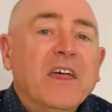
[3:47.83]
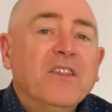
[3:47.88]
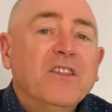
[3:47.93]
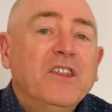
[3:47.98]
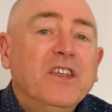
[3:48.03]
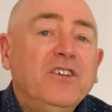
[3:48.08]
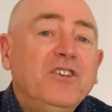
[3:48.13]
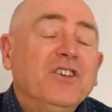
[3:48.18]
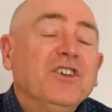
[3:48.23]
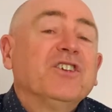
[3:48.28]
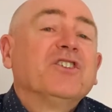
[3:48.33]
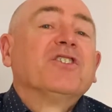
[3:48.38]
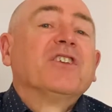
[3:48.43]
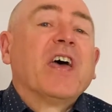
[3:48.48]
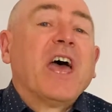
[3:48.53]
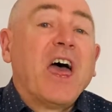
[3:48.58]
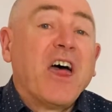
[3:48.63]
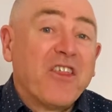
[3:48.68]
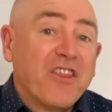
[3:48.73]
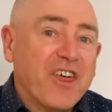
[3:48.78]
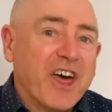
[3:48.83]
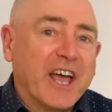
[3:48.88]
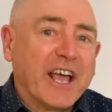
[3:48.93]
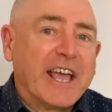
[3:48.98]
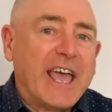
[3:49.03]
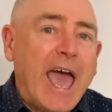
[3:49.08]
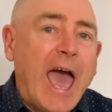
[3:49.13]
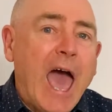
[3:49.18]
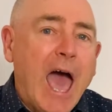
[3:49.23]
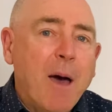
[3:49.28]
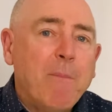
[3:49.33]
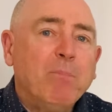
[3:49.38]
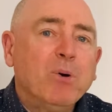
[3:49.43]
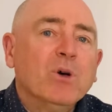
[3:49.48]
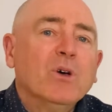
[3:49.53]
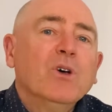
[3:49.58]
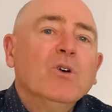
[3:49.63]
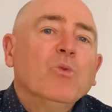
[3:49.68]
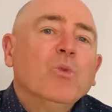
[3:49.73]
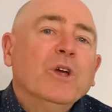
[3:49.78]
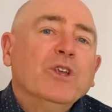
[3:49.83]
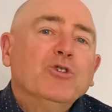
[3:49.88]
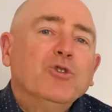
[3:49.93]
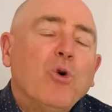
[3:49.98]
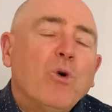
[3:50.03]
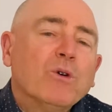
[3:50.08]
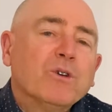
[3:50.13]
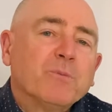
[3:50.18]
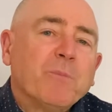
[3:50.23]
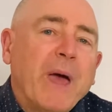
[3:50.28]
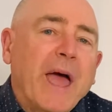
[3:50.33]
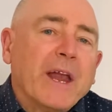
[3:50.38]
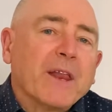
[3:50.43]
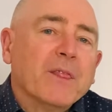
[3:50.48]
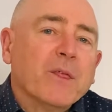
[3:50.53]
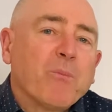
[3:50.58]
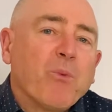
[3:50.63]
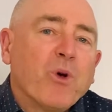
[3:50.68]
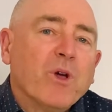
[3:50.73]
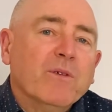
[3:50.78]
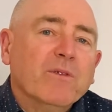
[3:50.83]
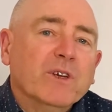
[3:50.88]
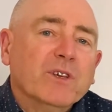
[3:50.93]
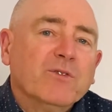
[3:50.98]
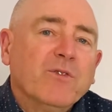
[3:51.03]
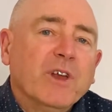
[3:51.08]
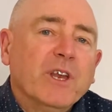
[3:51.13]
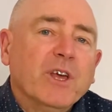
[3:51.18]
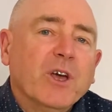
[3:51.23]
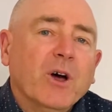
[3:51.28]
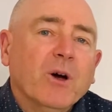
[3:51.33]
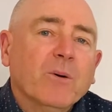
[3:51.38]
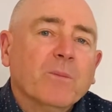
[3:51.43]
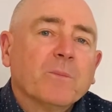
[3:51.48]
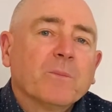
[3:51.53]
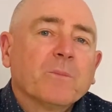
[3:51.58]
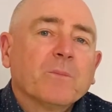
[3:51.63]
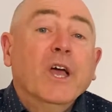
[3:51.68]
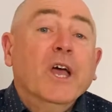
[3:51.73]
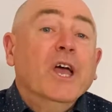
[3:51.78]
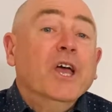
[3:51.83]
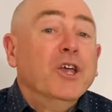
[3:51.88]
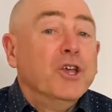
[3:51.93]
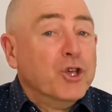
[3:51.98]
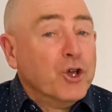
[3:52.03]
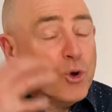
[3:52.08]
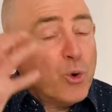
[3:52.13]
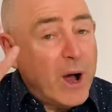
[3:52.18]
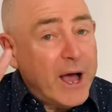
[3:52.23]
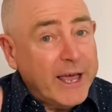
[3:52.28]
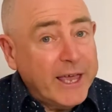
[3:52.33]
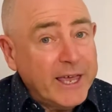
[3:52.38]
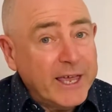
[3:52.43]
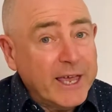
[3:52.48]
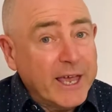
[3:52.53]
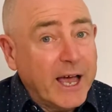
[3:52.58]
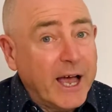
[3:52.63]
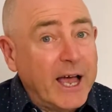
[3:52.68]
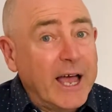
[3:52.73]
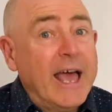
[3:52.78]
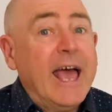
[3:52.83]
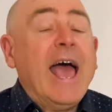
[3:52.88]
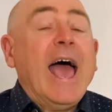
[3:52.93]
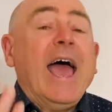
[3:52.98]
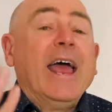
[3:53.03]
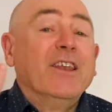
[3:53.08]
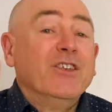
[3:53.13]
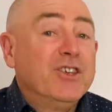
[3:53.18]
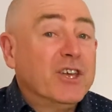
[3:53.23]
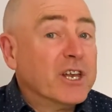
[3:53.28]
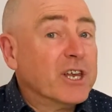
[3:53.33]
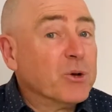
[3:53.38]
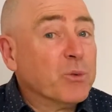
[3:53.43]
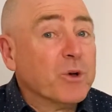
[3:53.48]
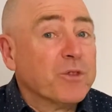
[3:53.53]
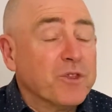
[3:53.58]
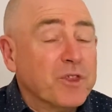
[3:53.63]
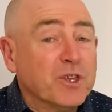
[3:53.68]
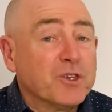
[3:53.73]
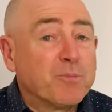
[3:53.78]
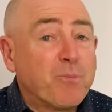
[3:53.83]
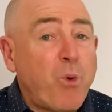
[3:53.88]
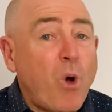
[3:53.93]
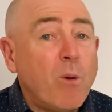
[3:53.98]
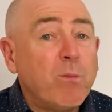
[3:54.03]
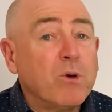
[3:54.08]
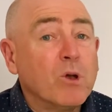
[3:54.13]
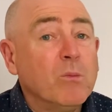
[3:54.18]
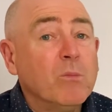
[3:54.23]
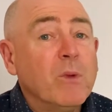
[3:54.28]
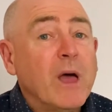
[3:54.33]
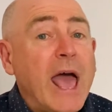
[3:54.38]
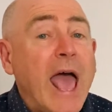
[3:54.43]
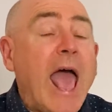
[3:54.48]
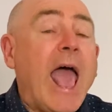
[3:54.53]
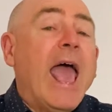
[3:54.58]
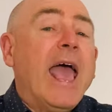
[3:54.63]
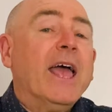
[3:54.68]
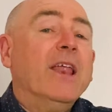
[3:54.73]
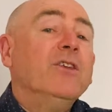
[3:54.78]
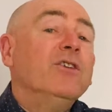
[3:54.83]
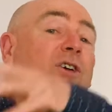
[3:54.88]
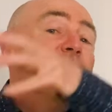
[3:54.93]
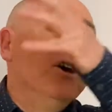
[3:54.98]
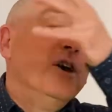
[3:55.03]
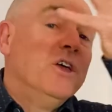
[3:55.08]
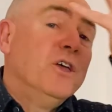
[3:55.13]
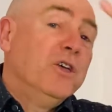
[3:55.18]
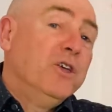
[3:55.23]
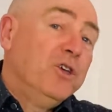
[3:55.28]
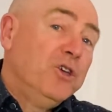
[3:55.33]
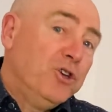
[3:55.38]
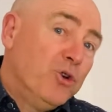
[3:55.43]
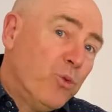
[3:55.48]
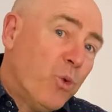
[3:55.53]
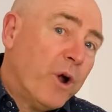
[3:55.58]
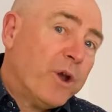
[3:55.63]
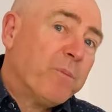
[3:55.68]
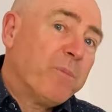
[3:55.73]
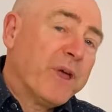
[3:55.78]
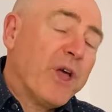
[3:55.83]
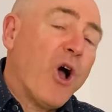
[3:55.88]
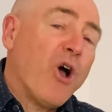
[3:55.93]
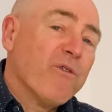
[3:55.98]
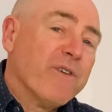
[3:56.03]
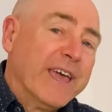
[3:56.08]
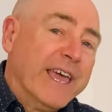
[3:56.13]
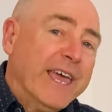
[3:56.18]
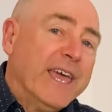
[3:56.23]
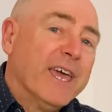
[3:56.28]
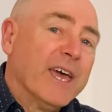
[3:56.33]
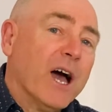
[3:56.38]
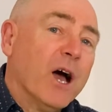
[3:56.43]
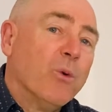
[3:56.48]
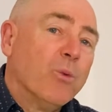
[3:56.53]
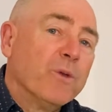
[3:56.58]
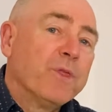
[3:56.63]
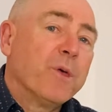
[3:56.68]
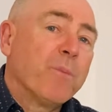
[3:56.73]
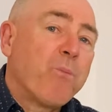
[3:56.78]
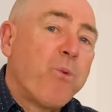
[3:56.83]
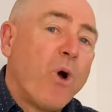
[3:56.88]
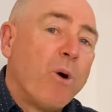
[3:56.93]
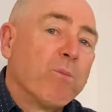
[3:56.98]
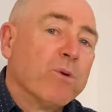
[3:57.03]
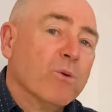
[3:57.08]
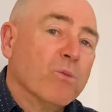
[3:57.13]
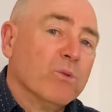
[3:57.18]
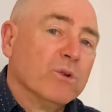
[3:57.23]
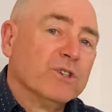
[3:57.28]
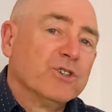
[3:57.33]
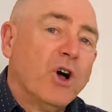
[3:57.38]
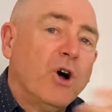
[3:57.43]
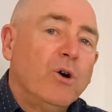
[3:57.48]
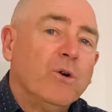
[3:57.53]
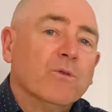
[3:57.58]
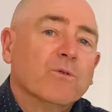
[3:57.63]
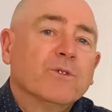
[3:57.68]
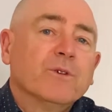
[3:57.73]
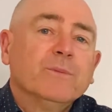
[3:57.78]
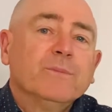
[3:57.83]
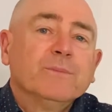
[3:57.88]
This is the gap we talked about in the previous video. You are here and dealing with this problem, and you want to be over here with the problem resolved.